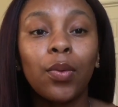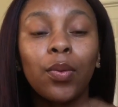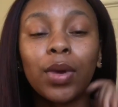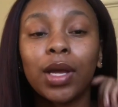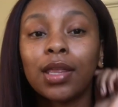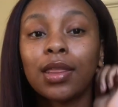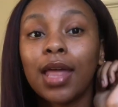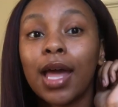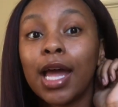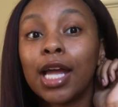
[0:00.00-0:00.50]

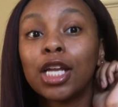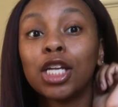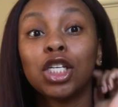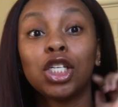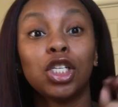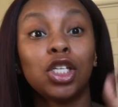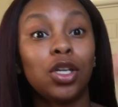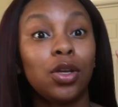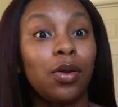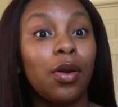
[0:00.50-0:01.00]
with that
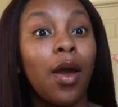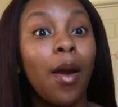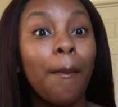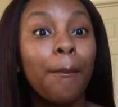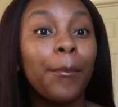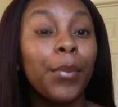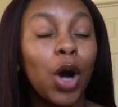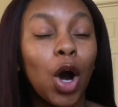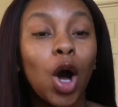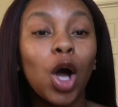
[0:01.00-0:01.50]

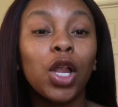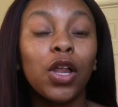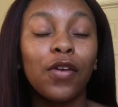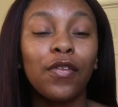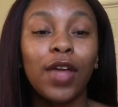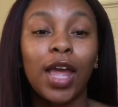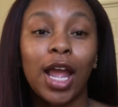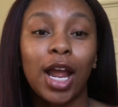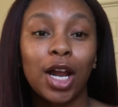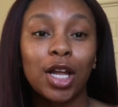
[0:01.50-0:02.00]
ball
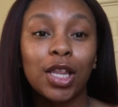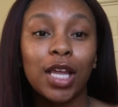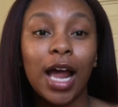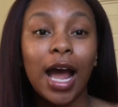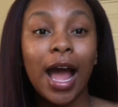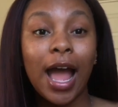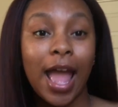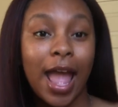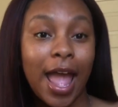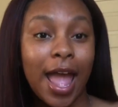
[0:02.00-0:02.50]
of hair that
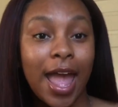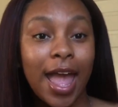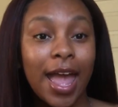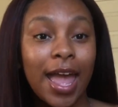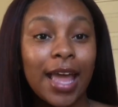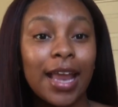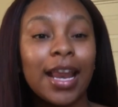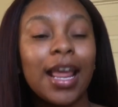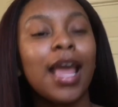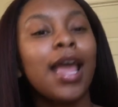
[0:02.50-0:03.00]
I
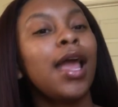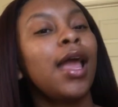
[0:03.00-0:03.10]
had,